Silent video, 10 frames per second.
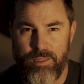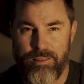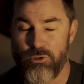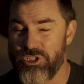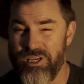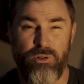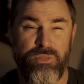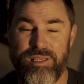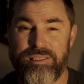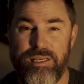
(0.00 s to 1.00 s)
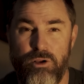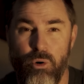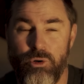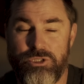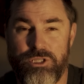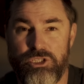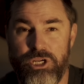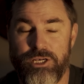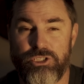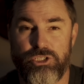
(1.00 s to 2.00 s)
There were several things that caused the
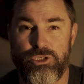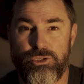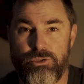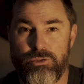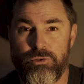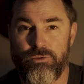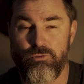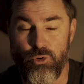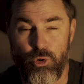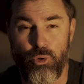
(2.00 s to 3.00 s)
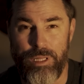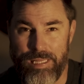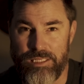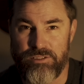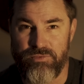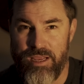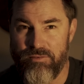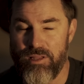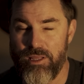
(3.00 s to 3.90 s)
judge to rule in this favor.